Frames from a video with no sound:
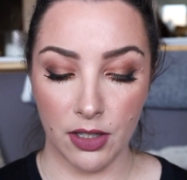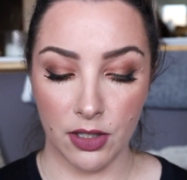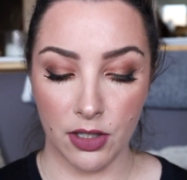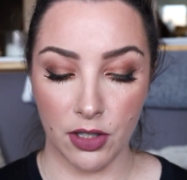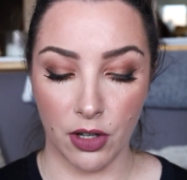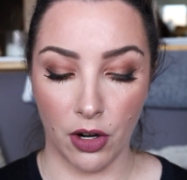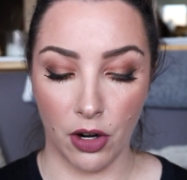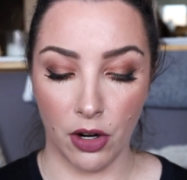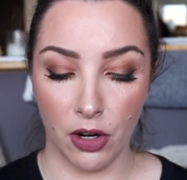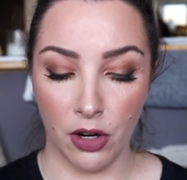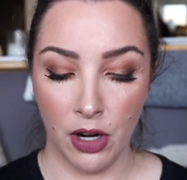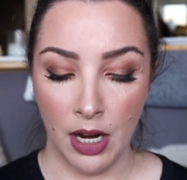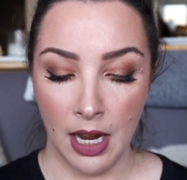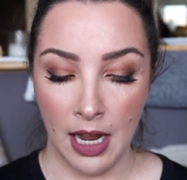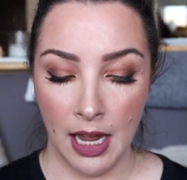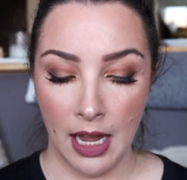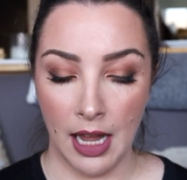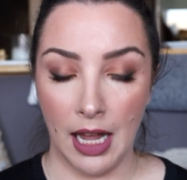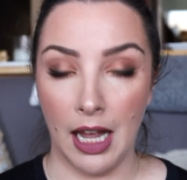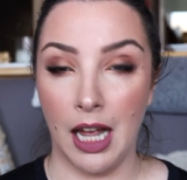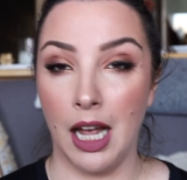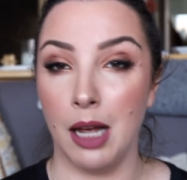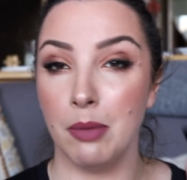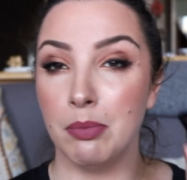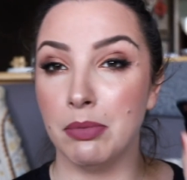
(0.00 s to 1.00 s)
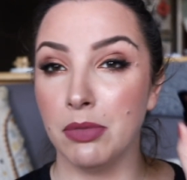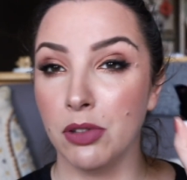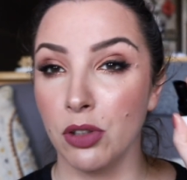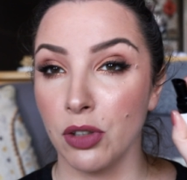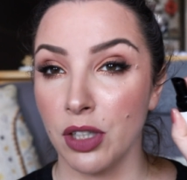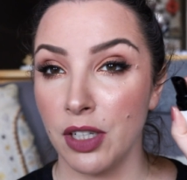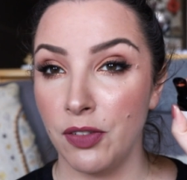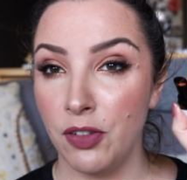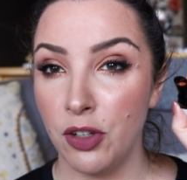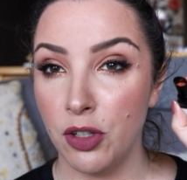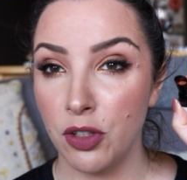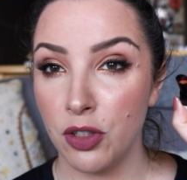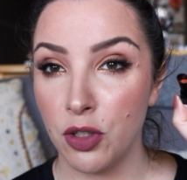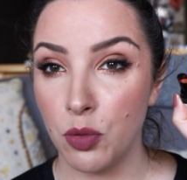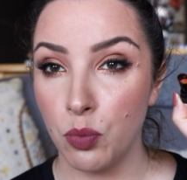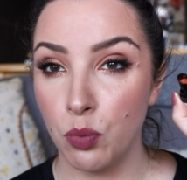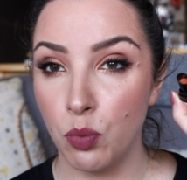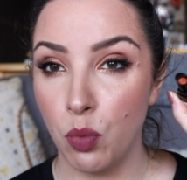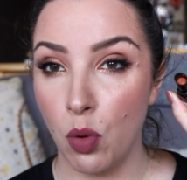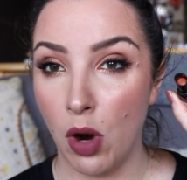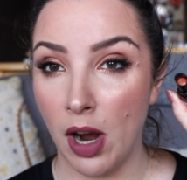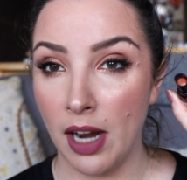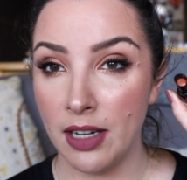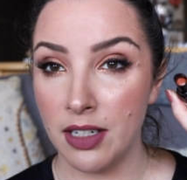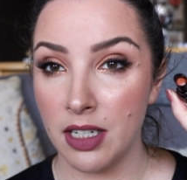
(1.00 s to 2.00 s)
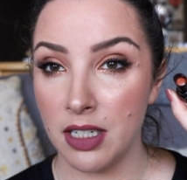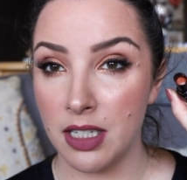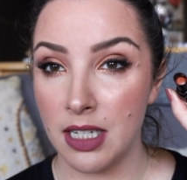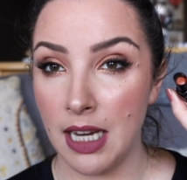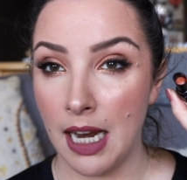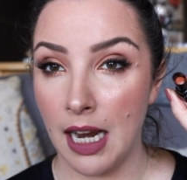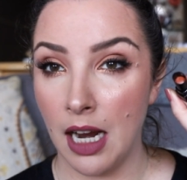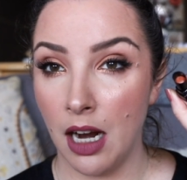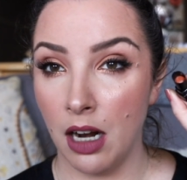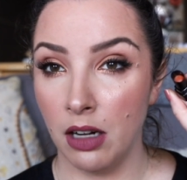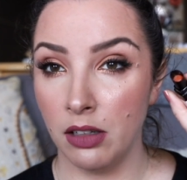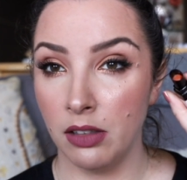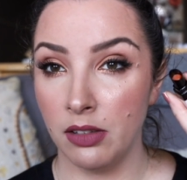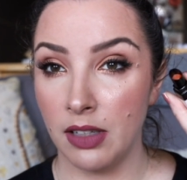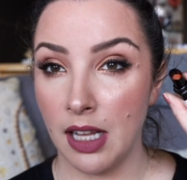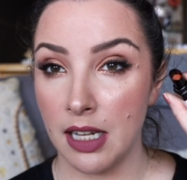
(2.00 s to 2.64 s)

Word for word: So um, look, if you wind it down,